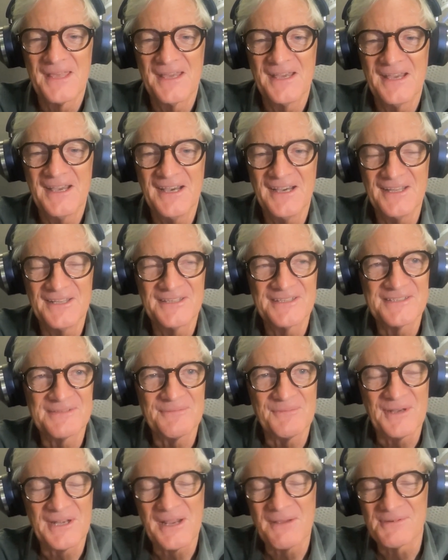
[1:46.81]
And
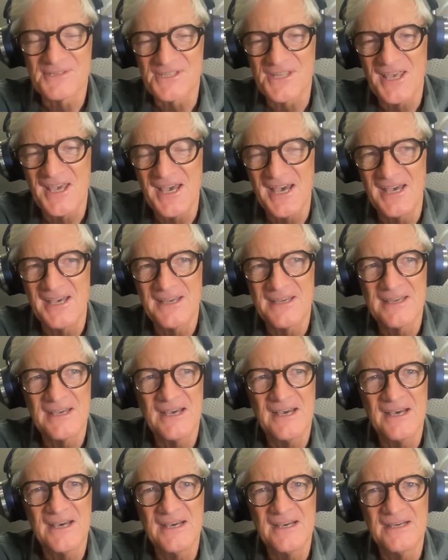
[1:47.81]
when I was there,
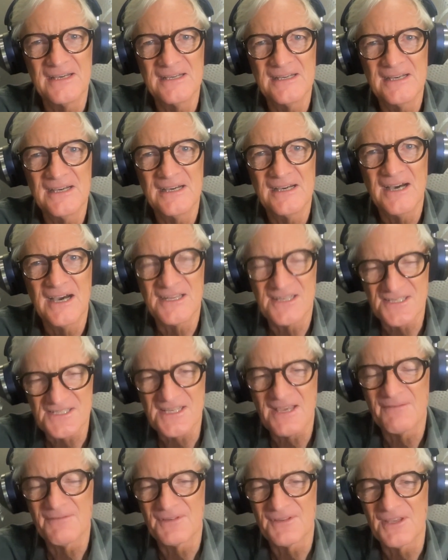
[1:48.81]
I
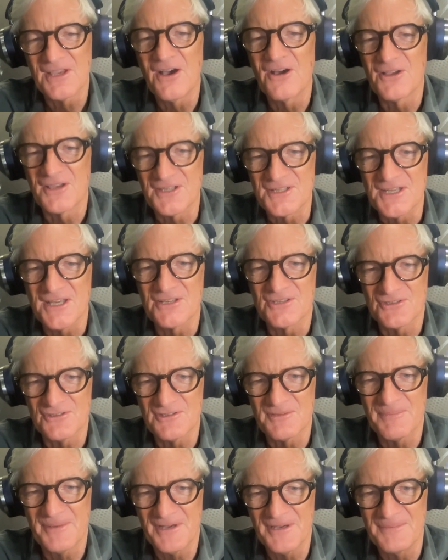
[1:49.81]
discovered the architecture
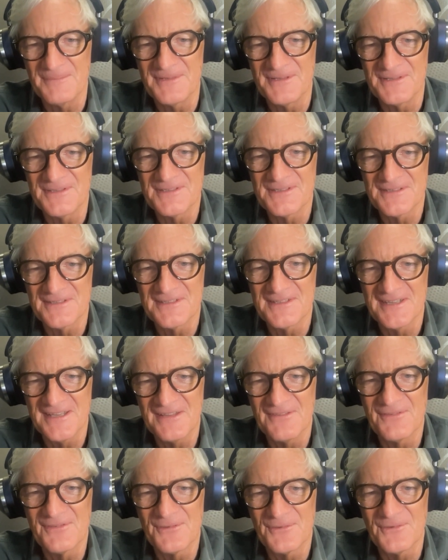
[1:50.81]
department
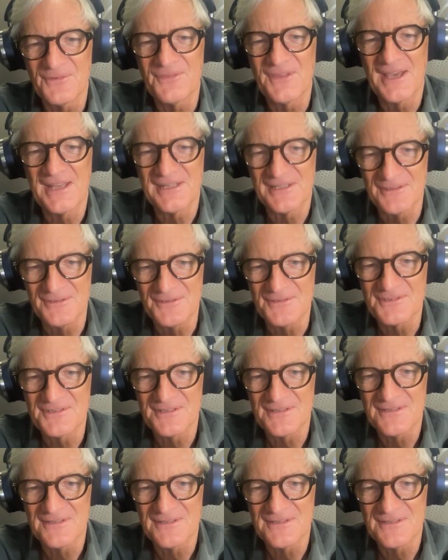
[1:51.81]
and thought that looked